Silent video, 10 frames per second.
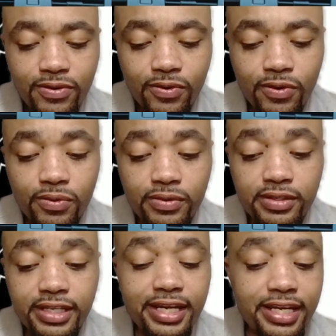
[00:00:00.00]
or
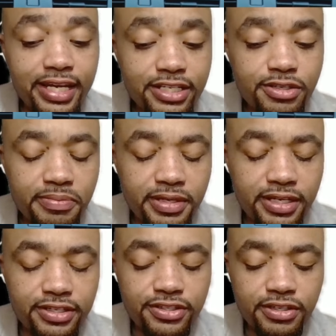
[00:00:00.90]
that needs to be,
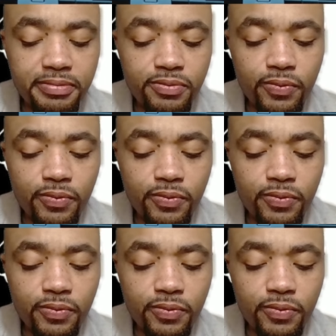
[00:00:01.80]
it should have been